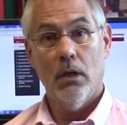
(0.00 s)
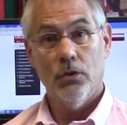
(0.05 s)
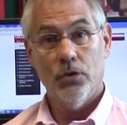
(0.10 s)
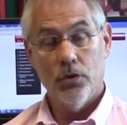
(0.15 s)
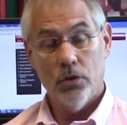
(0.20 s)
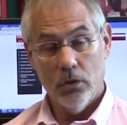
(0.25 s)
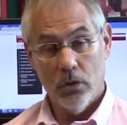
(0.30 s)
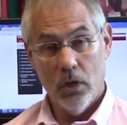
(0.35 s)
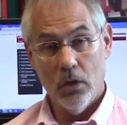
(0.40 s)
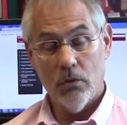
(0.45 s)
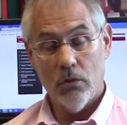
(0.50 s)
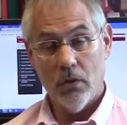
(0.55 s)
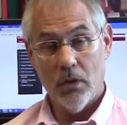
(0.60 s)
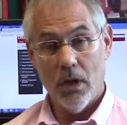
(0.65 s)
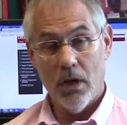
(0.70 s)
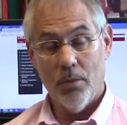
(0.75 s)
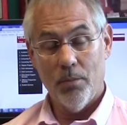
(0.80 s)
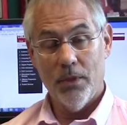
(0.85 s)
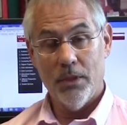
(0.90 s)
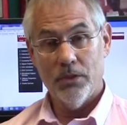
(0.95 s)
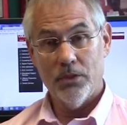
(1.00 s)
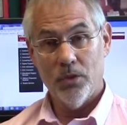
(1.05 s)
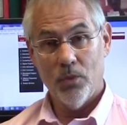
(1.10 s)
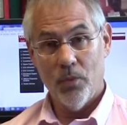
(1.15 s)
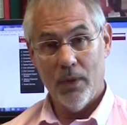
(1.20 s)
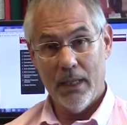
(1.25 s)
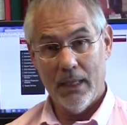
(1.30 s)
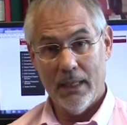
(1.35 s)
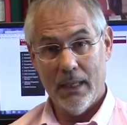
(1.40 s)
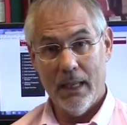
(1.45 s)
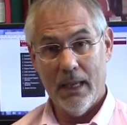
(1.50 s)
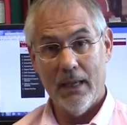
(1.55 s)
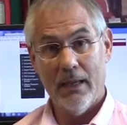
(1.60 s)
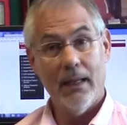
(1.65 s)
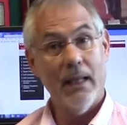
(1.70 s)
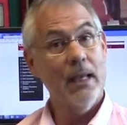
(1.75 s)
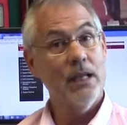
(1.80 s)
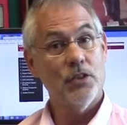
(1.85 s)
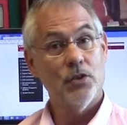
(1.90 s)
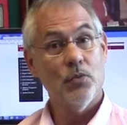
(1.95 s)
to local governments in Wake
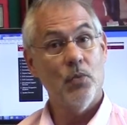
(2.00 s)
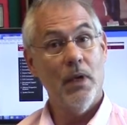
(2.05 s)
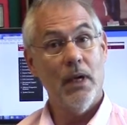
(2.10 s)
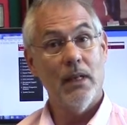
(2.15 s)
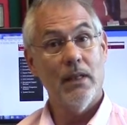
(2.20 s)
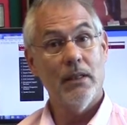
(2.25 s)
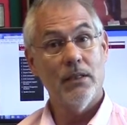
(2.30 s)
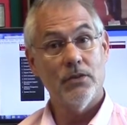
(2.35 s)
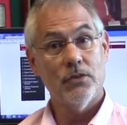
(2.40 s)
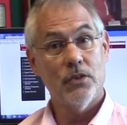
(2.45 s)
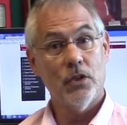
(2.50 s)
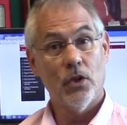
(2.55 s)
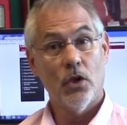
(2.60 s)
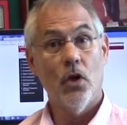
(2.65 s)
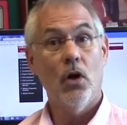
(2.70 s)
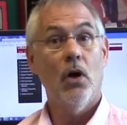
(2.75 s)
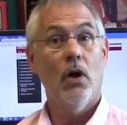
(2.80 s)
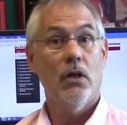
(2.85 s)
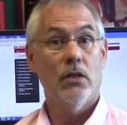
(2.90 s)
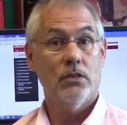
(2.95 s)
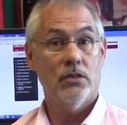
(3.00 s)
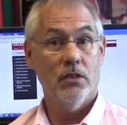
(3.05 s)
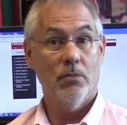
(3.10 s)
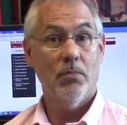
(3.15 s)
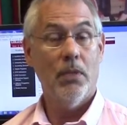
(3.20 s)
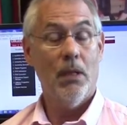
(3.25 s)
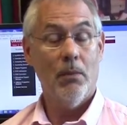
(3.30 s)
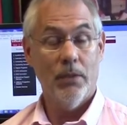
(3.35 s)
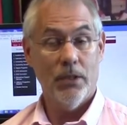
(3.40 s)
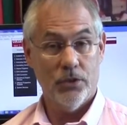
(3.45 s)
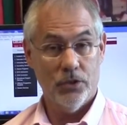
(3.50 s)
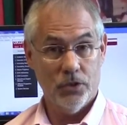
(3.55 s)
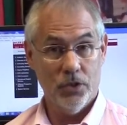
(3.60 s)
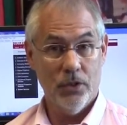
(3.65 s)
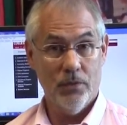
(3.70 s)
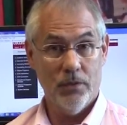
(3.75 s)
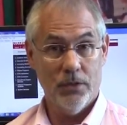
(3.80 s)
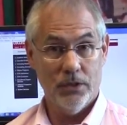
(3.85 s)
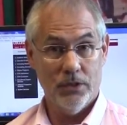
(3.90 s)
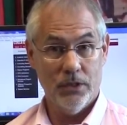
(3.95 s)
County, as well as the cost of public
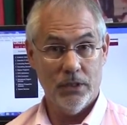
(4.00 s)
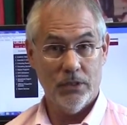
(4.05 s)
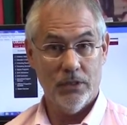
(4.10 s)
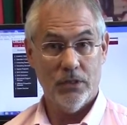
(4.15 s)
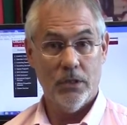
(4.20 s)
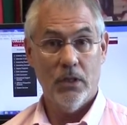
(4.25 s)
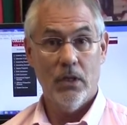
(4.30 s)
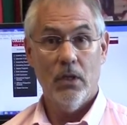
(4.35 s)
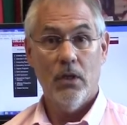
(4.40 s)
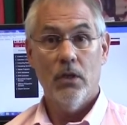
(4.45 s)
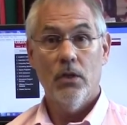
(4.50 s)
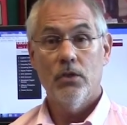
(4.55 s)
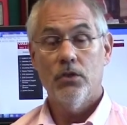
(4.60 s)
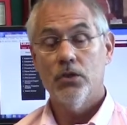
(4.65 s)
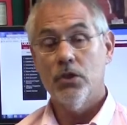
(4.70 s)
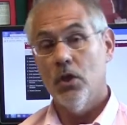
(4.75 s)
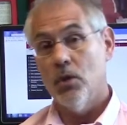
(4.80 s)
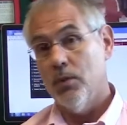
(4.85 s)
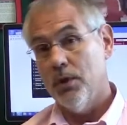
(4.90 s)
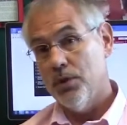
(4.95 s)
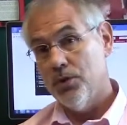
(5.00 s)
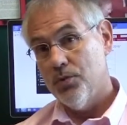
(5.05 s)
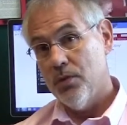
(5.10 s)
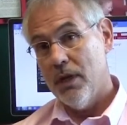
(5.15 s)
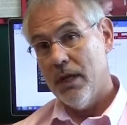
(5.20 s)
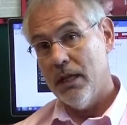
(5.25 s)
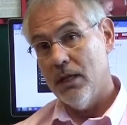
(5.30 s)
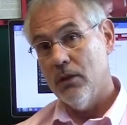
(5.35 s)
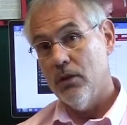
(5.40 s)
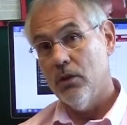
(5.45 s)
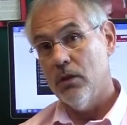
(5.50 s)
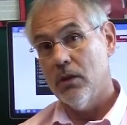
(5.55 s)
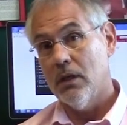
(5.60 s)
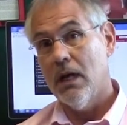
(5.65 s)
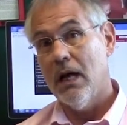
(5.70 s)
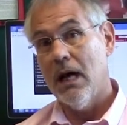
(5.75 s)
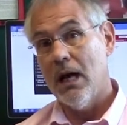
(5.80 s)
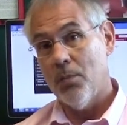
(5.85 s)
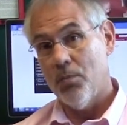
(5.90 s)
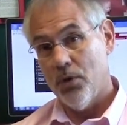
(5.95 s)
services. So we try to look
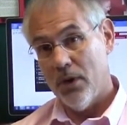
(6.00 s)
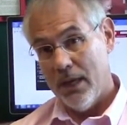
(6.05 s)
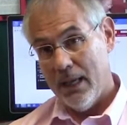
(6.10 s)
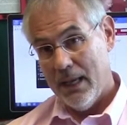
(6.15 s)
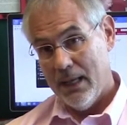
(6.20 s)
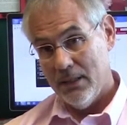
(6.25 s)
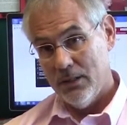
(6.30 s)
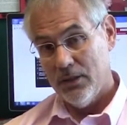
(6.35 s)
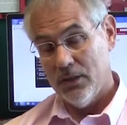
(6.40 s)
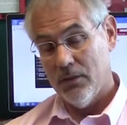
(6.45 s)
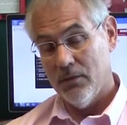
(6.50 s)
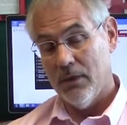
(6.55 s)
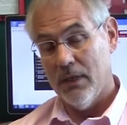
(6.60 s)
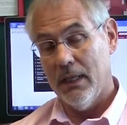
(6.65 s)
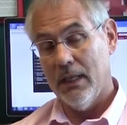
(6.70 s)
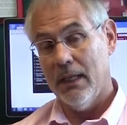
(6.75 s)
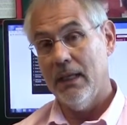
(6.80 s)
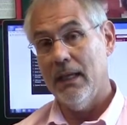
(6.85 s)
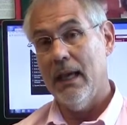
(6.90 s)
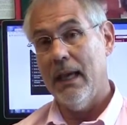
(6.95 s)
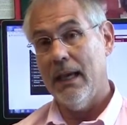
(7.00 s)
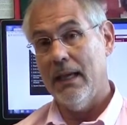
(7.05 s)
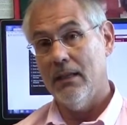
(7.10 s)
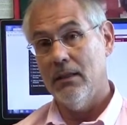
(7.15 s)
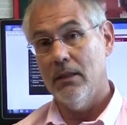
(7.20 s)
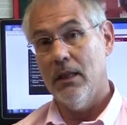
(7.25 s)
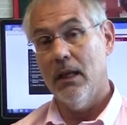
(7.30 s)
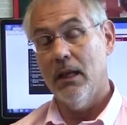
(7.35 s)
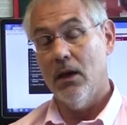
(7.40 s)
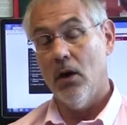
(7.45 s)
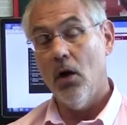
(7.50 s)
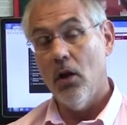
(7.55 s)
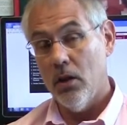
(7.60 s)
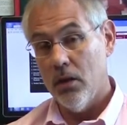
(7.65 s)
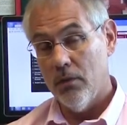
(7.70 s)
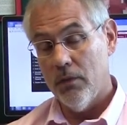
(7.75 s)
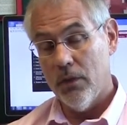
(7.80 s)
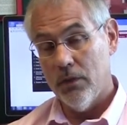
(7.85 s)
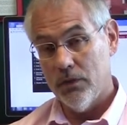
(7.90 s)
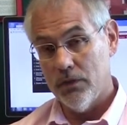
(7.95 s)
comprehensively at all
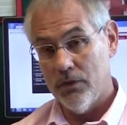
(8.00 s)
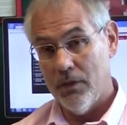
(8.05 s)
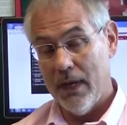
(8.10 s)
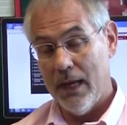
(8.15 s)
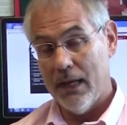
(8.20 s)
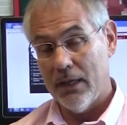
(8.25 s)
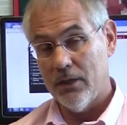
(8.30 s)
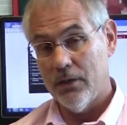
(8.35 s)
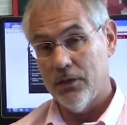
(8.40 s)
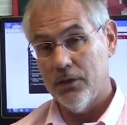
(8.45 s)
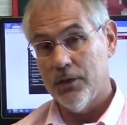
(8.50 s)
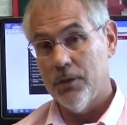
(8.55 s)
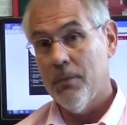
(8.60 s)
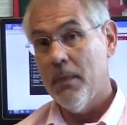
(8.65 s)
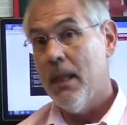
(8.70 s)
of those factors.